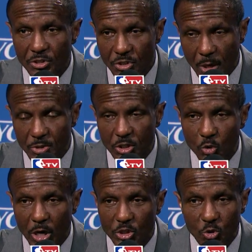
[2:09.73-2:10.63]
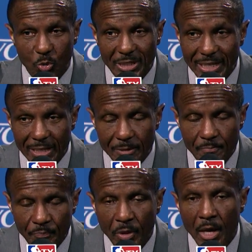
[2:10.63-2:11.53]
Some situations we did,
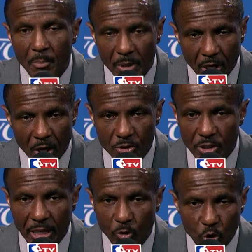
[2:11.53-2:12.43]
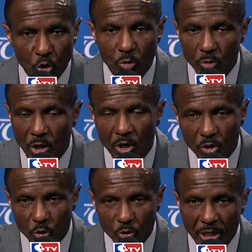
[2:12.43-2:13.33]
because again, you
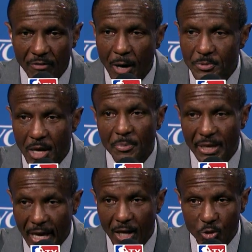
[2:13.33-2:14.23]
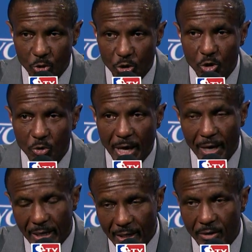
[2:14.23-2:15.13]
give up something else when you do that.
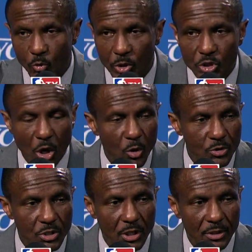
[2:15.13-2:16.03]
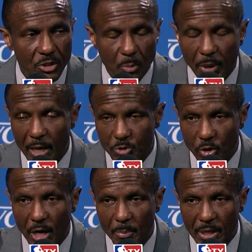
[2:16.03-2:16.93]
And we chose to play him
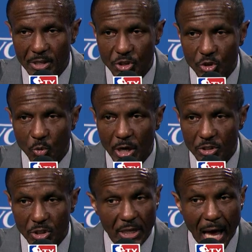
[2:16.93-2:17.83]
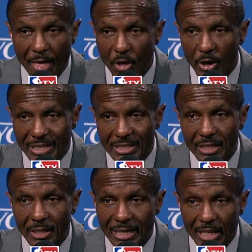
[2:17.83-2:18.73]
straight up in that situation. And I thought
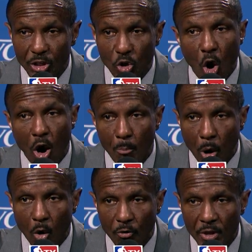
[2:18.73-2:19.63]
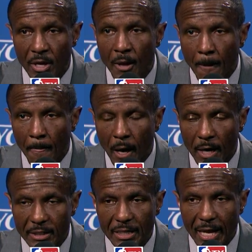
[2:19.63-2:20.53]
he and Norm both
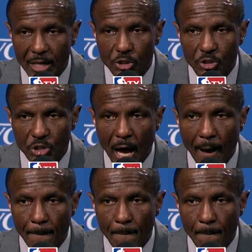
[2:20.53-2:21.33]
did an excellent job.